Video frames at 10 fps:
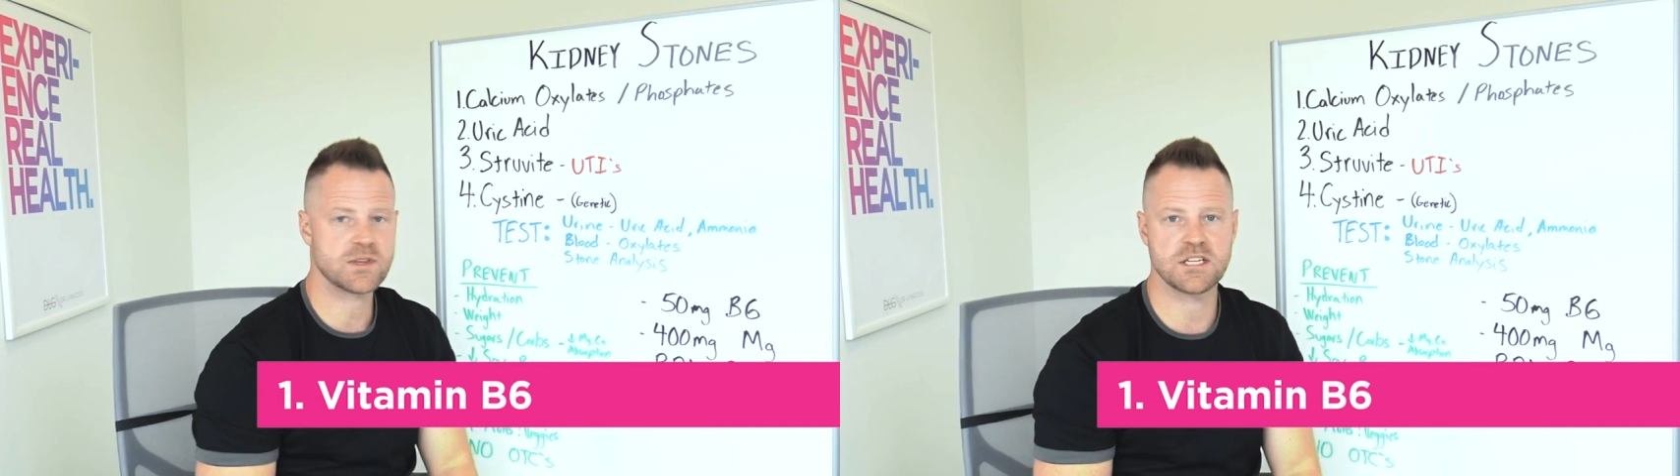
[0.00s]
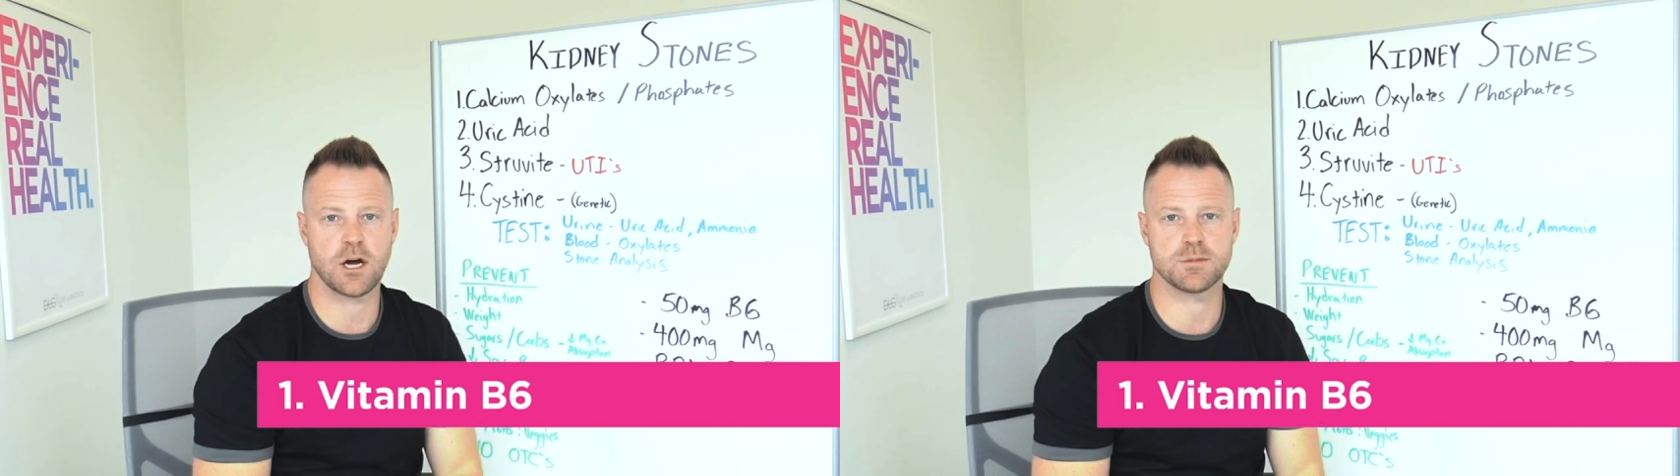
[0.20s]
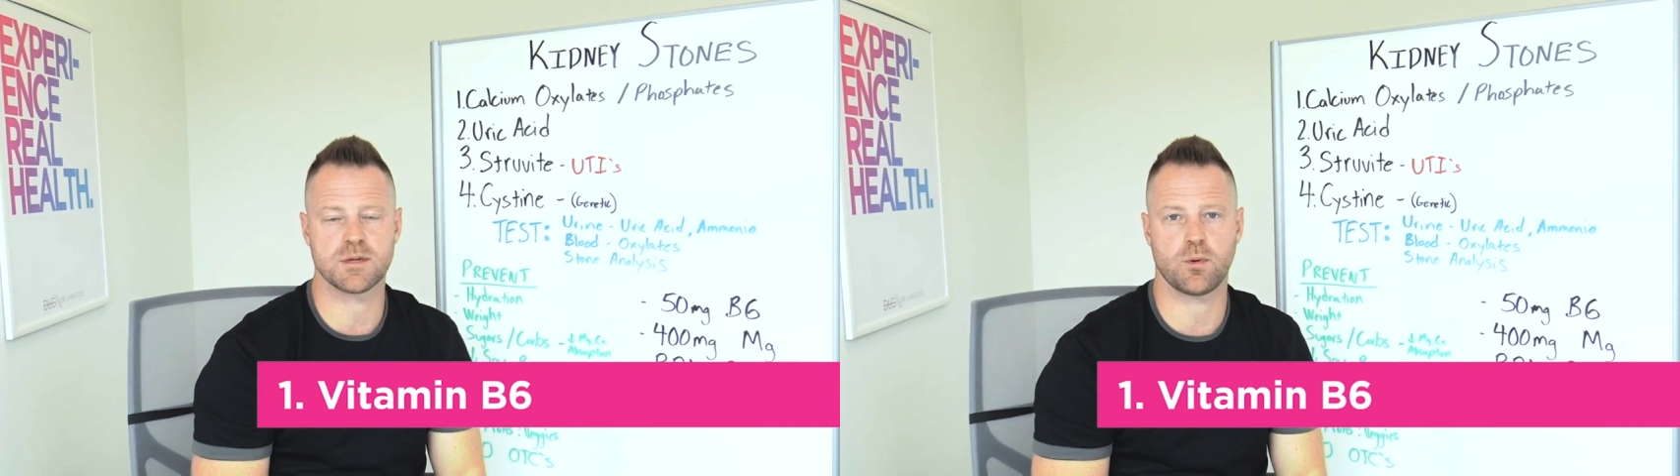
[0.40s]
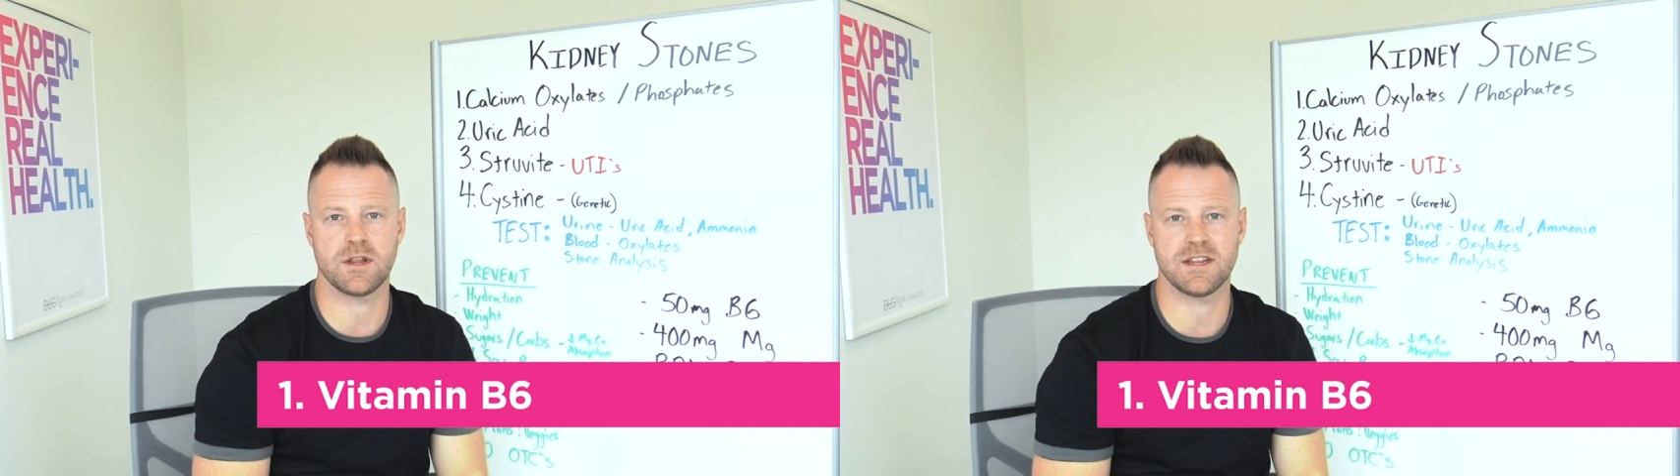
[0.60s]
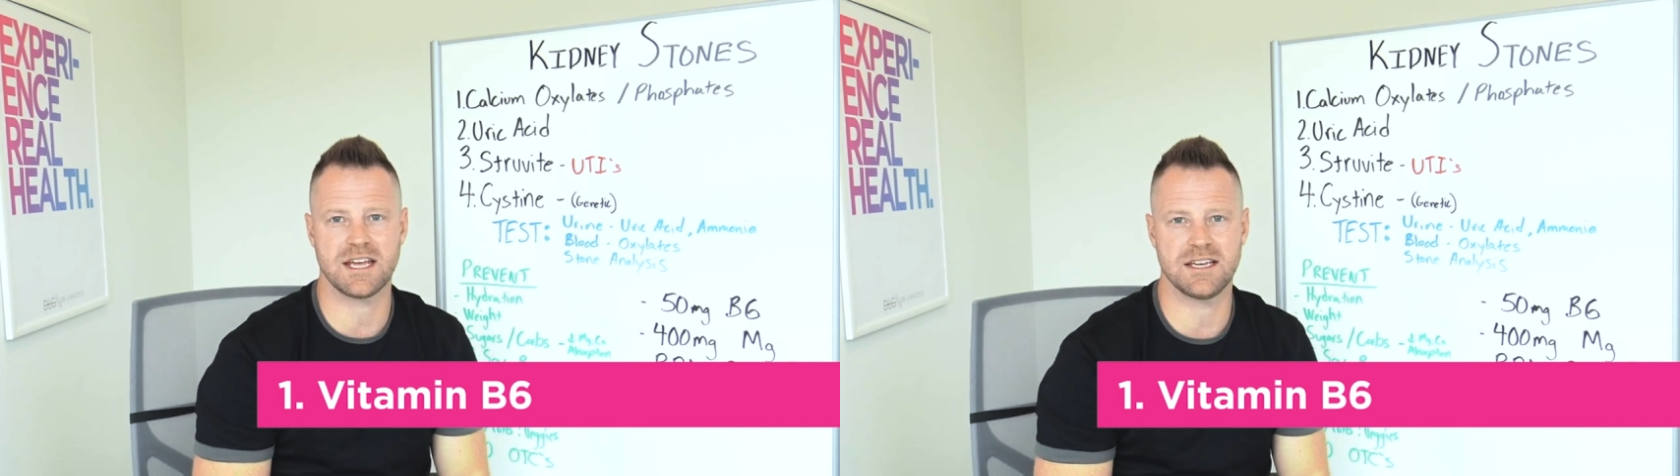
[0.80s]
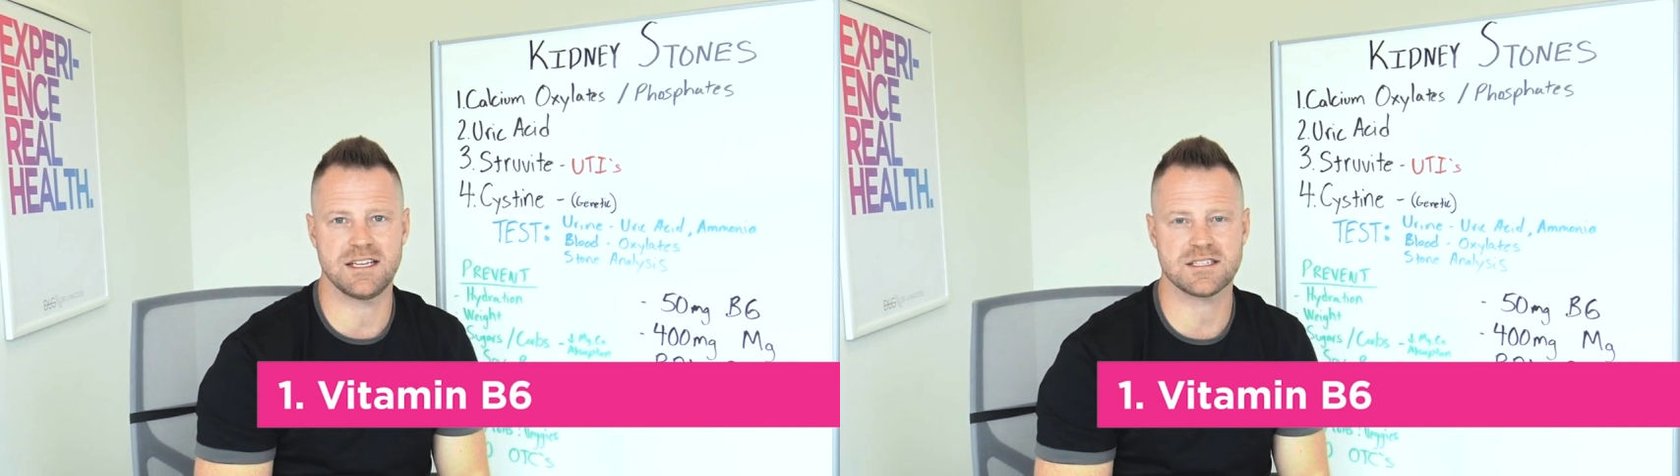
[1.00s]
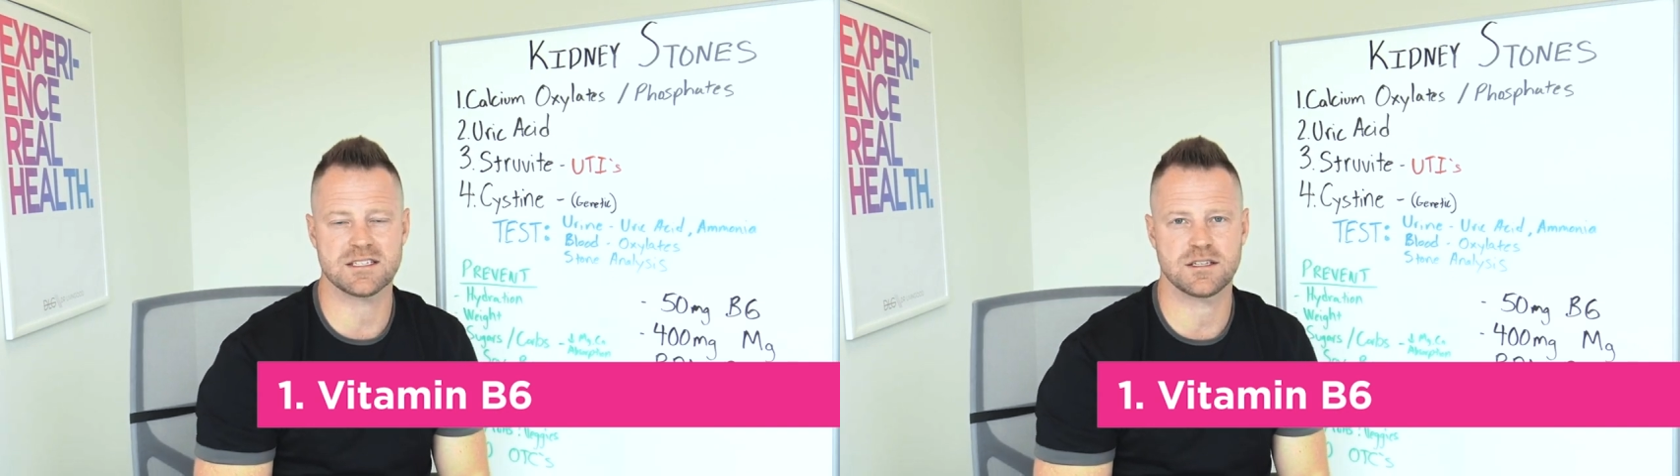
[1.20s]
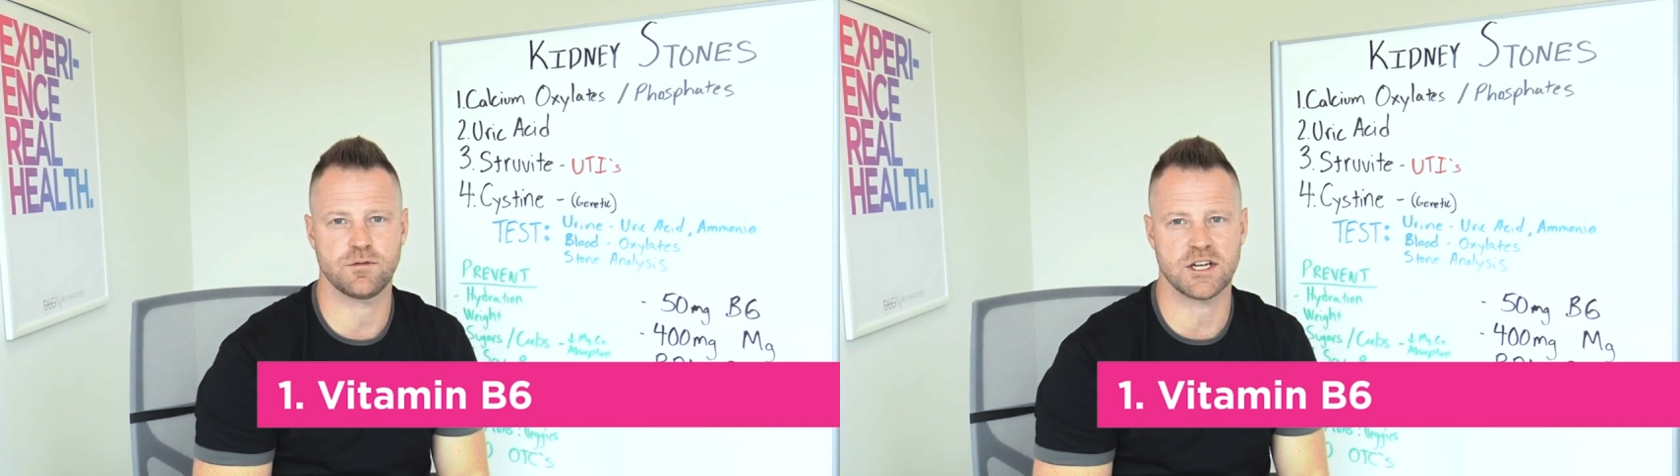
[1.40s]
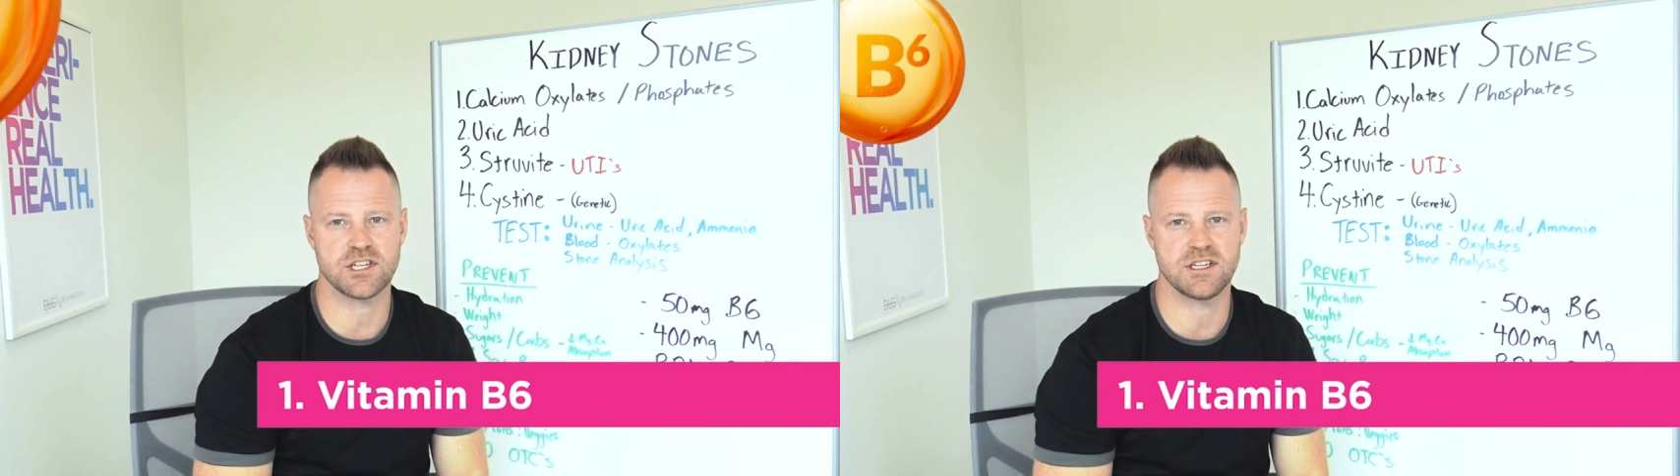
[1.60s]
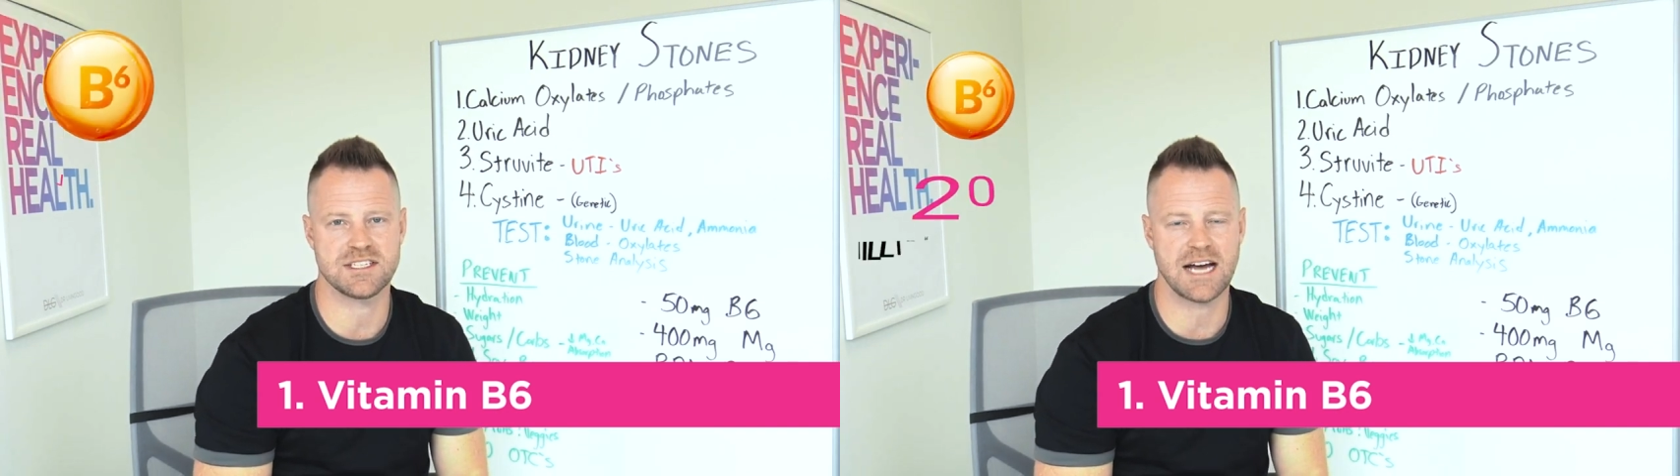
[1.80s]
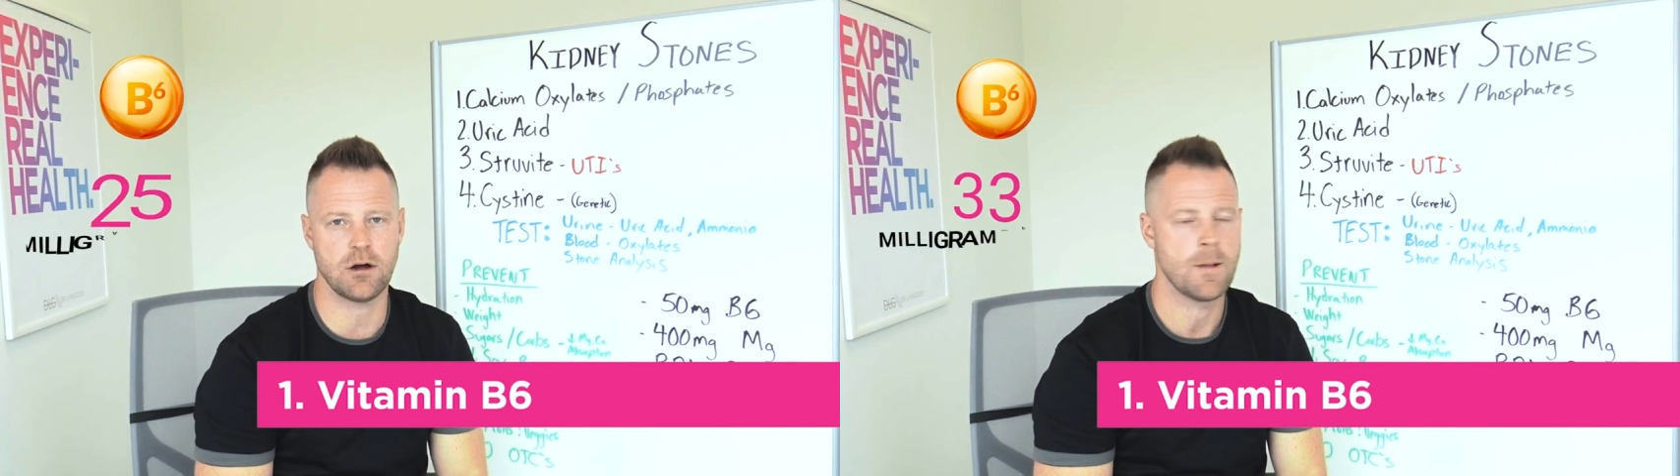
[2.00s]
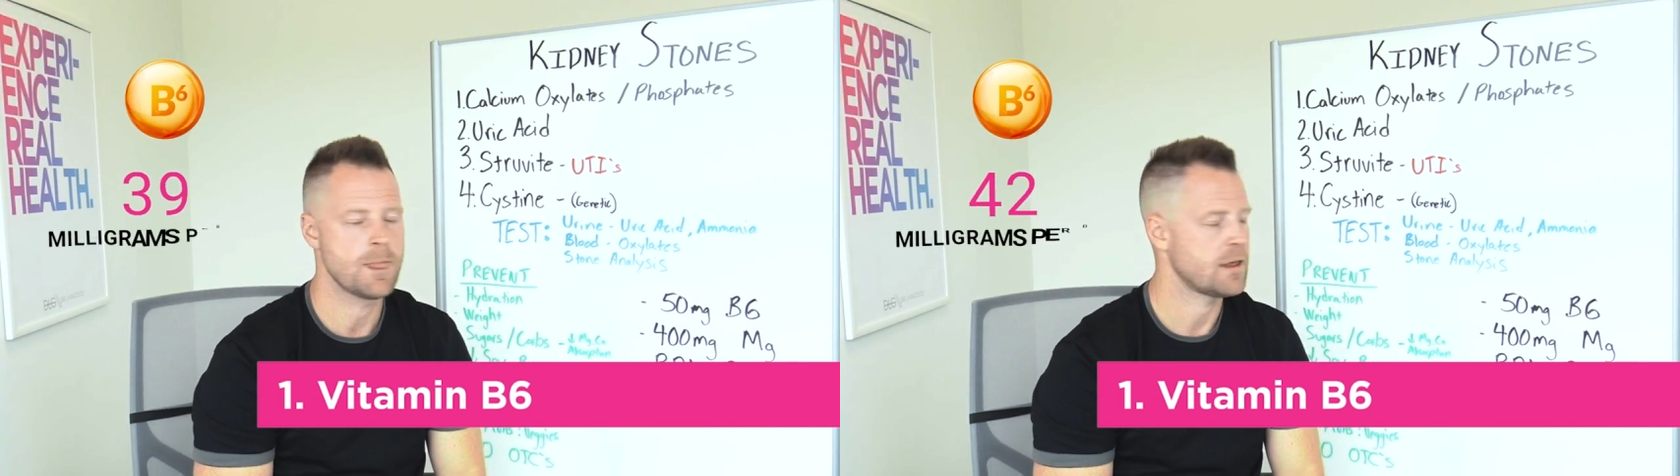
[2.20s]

to help supporting the kidneys, to flushing these out.